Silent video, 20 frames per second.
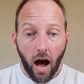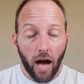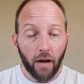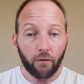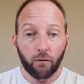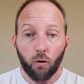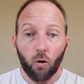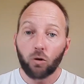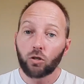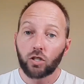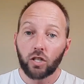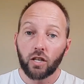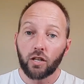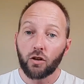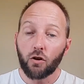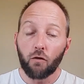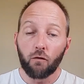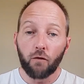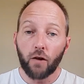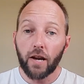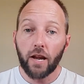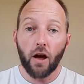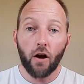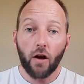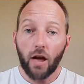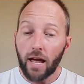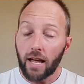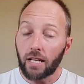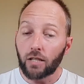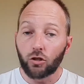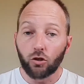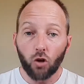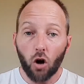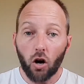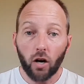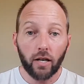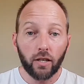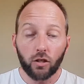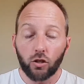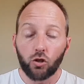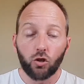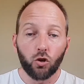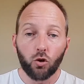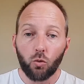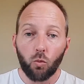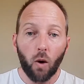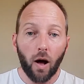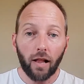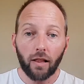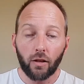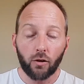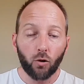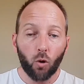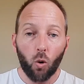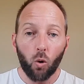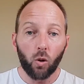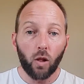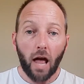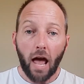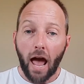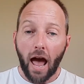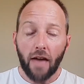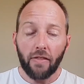unfortunately your video is not going to do well at all.